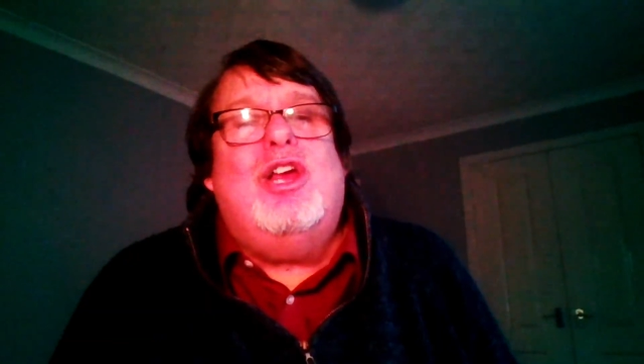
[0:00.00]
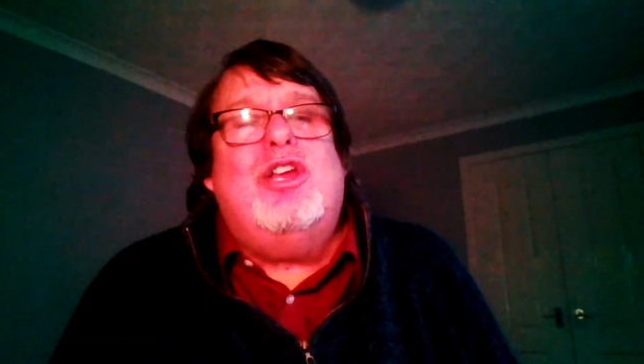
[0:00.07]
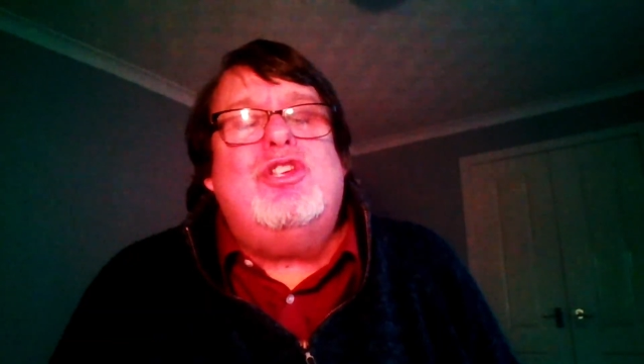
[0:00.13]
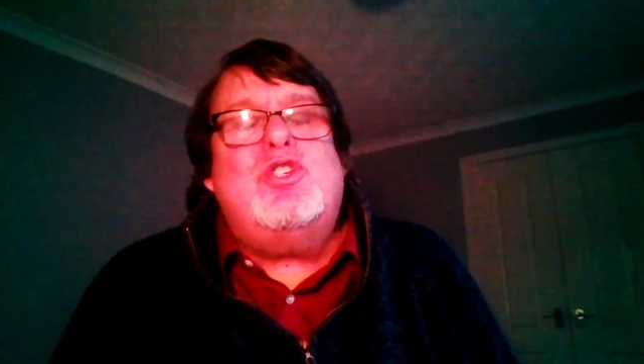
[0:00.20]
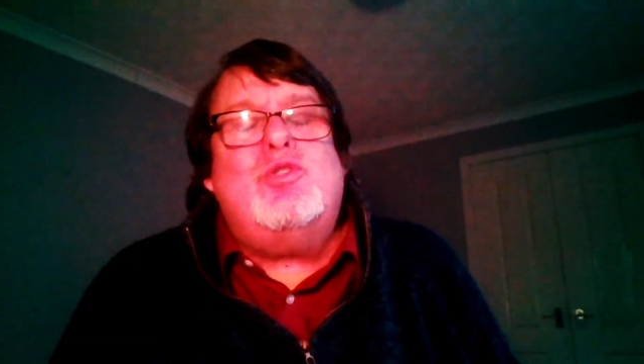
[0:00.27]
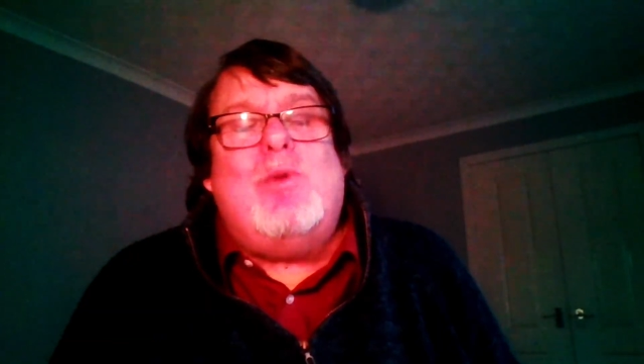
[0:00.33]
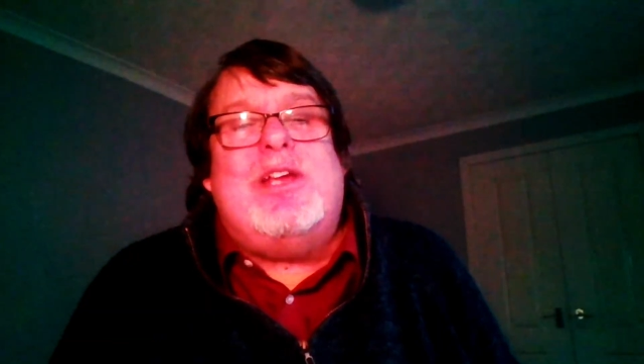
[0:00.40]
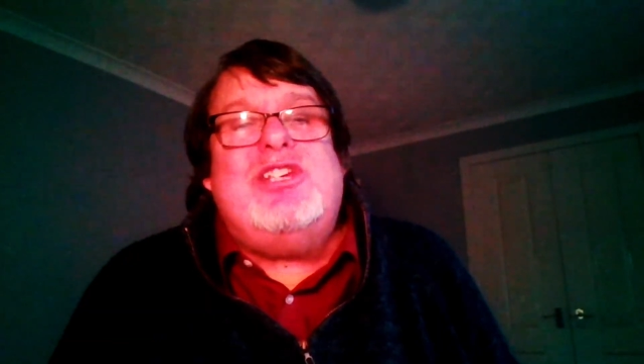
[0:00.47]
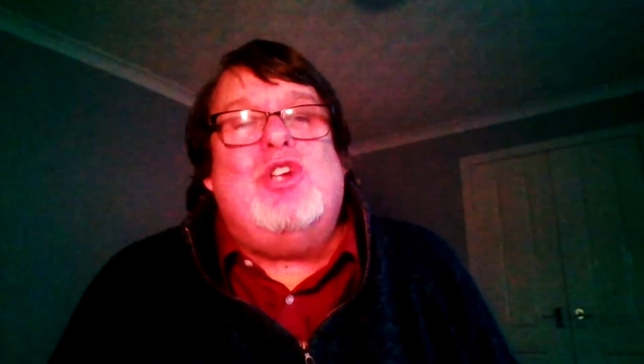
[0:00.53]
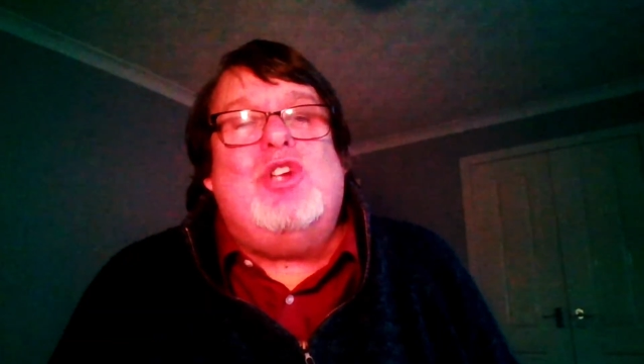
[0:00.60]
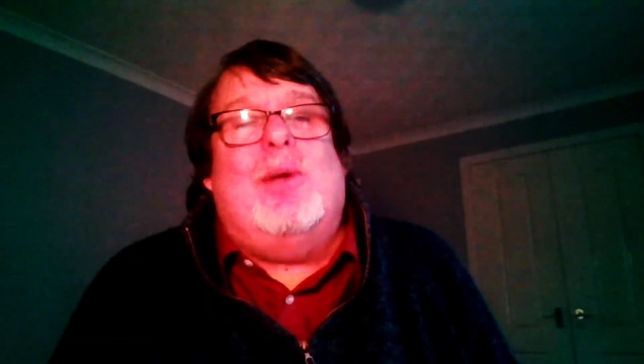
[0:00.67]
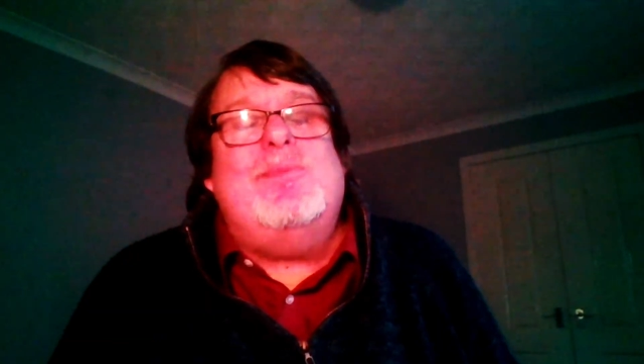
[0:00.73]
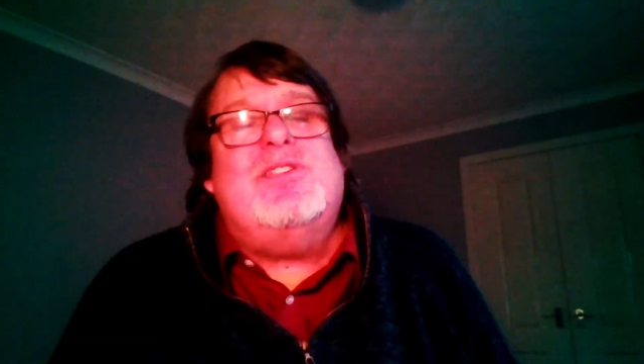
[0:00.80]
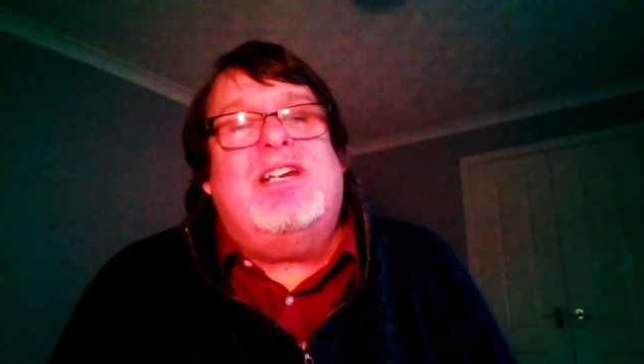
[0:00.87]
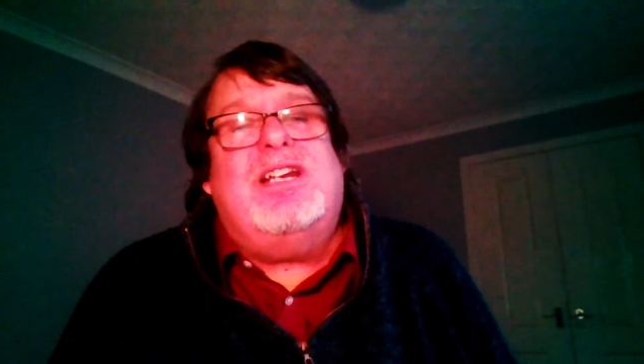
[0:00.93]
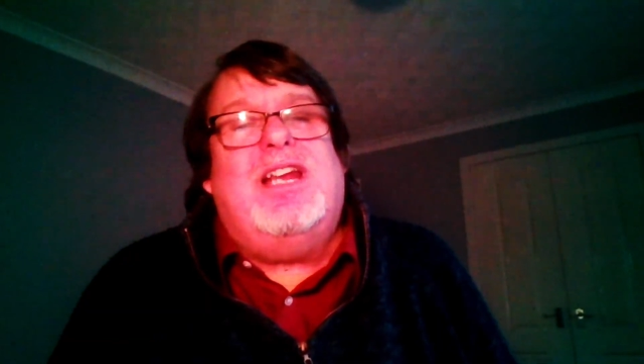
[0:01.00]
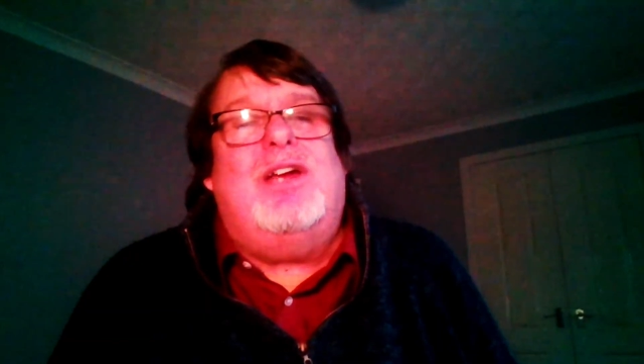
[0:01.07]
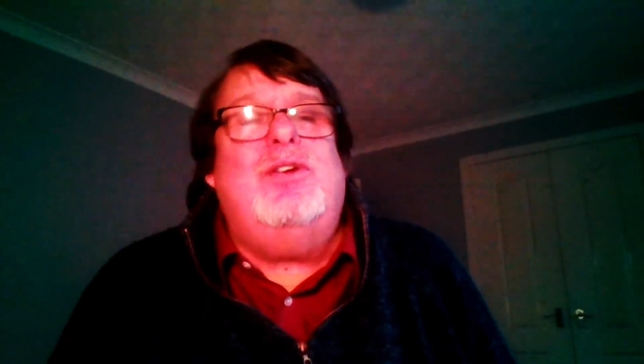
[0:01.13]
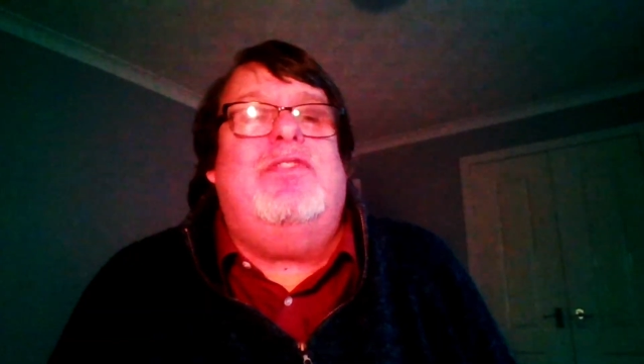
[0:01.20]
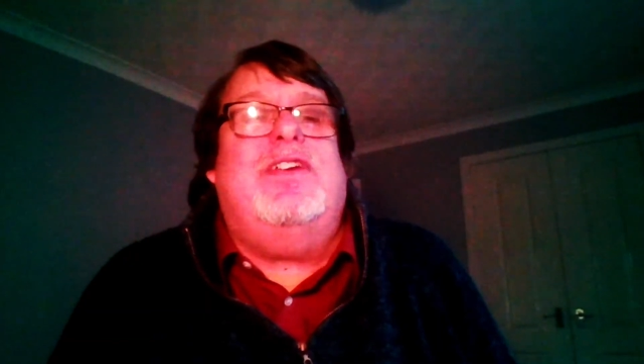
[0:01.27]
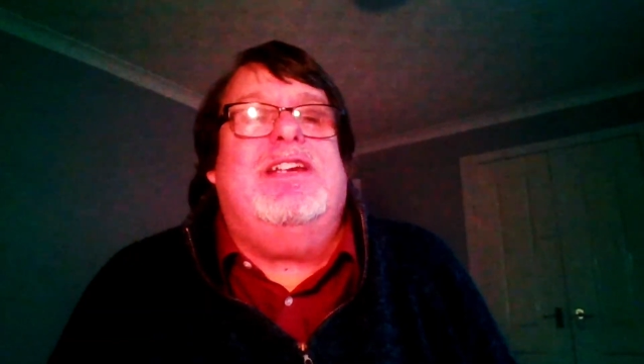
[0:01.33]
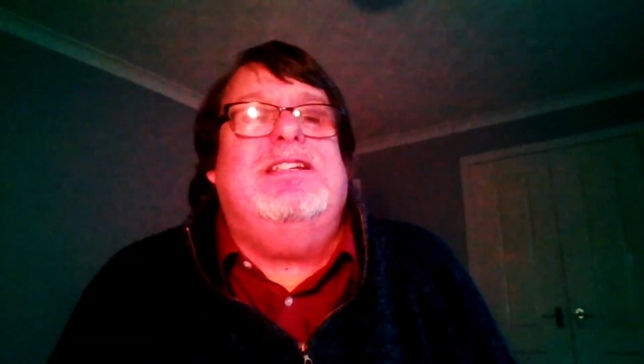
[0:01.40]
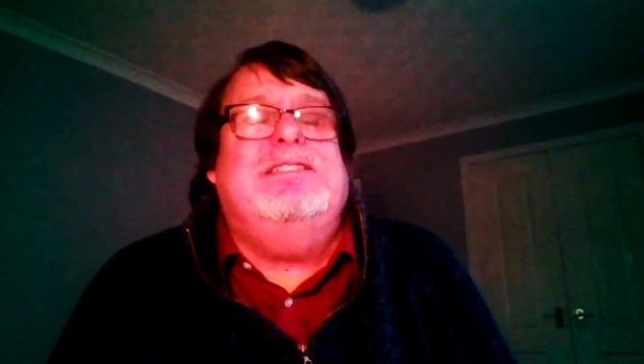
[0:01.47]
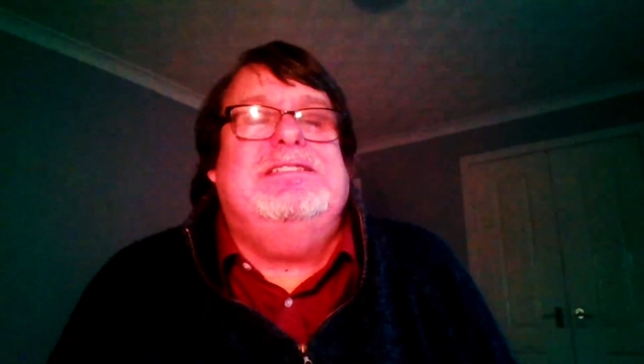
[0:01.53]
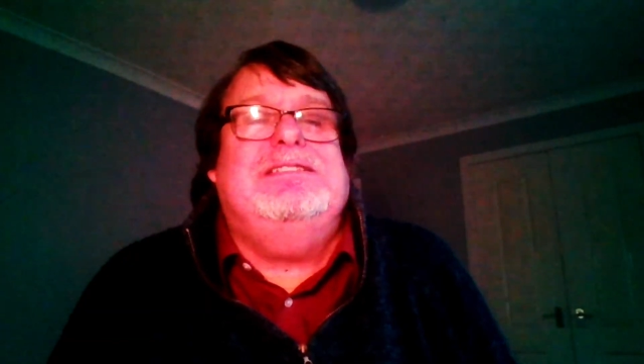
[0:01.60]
sweatshops and clothing.